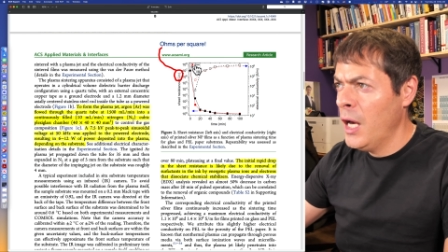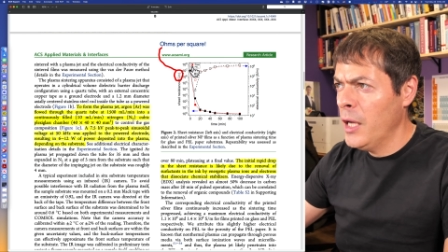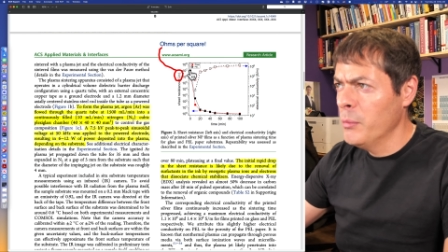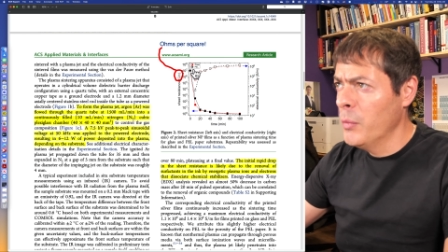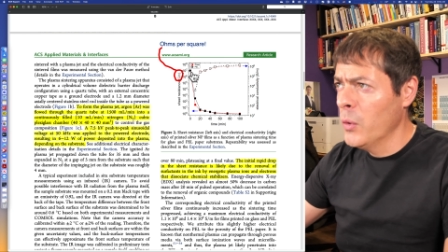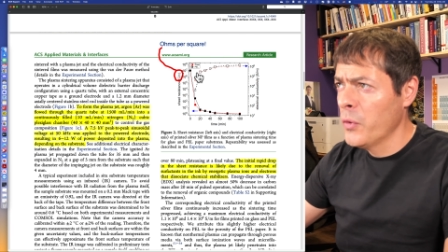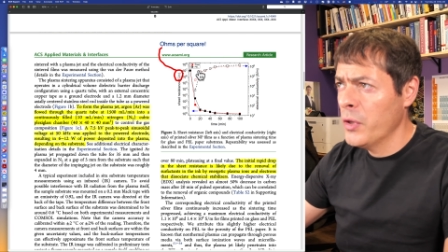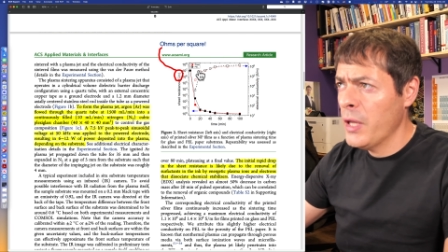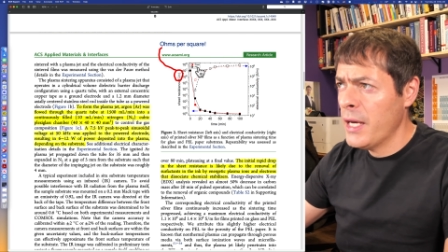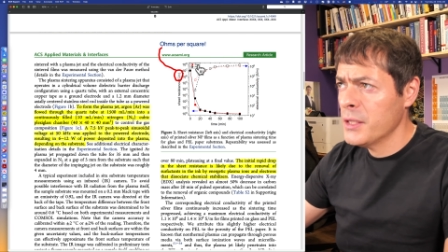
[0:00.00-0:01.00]
on both
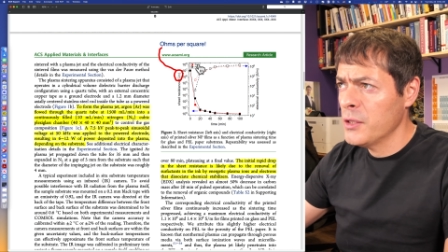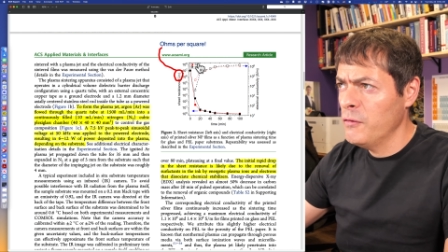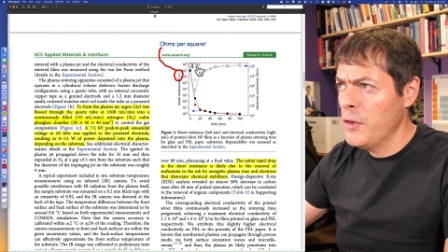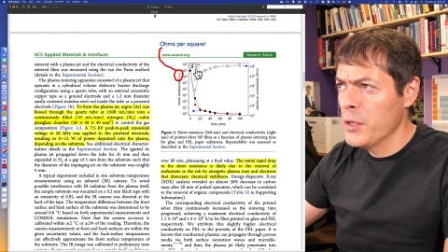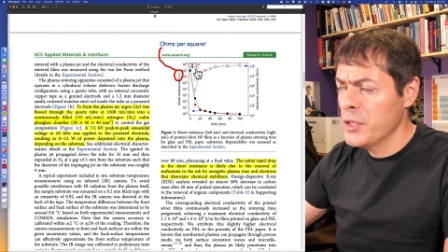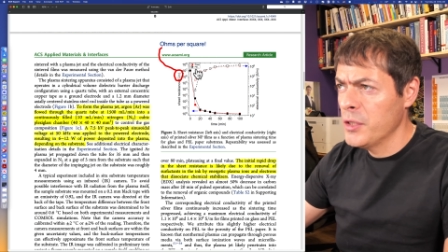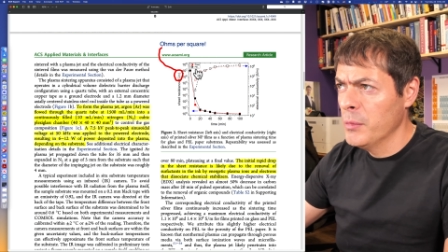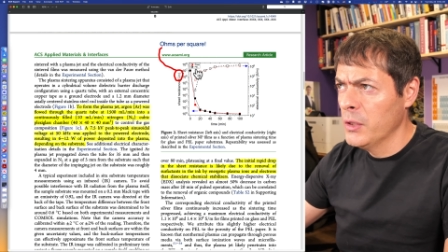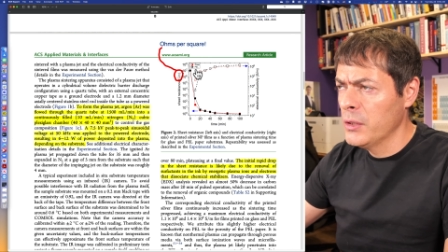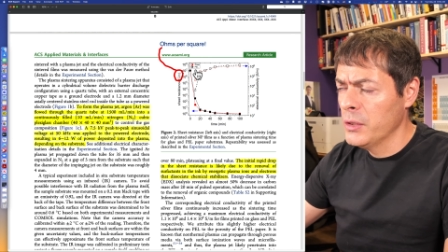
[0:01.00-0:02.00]
glass and very
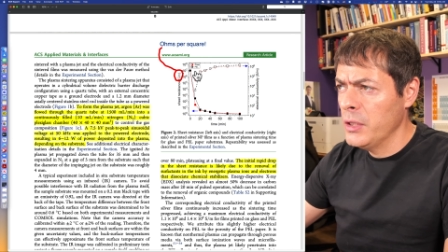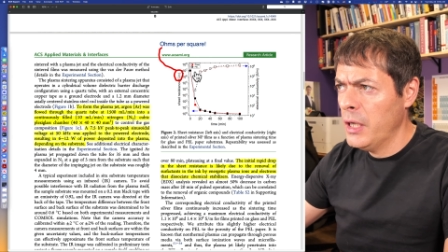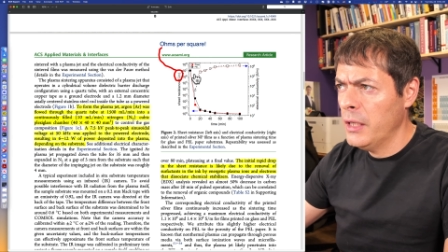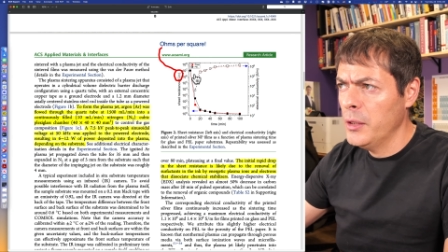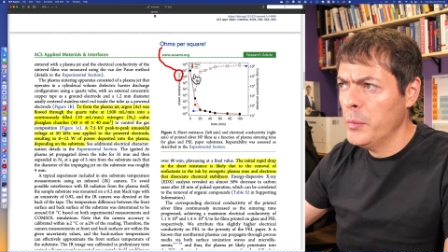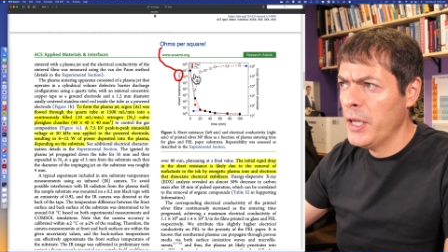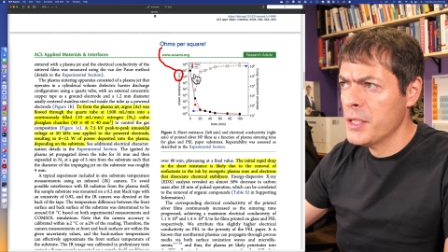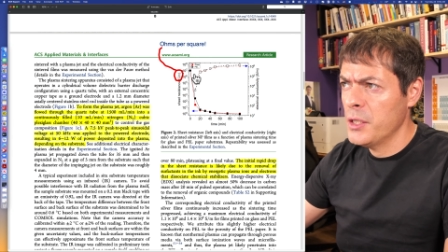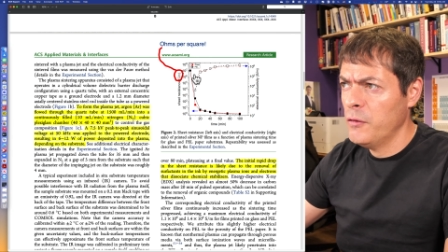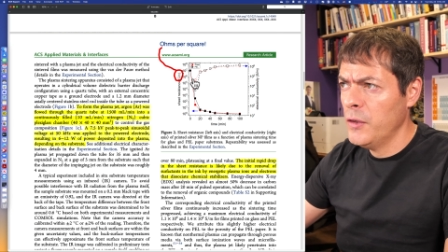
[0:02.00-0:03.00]
similarly on the
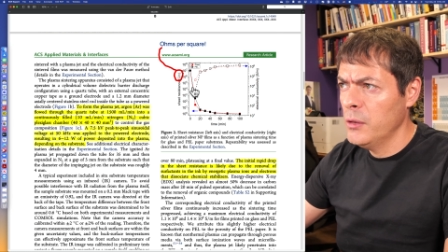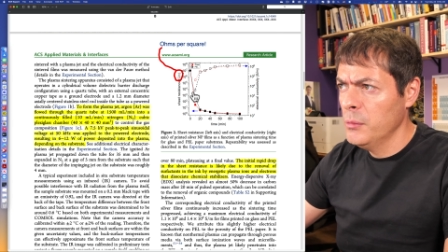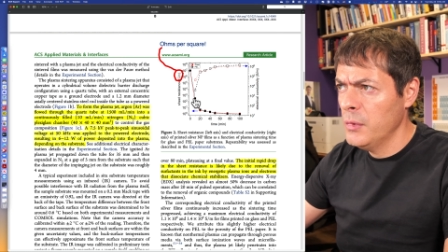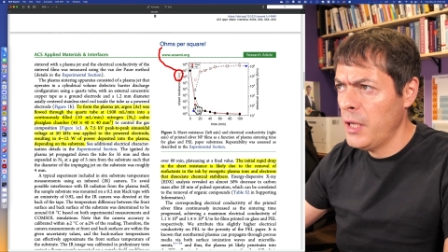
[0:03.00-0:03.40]
plastic film,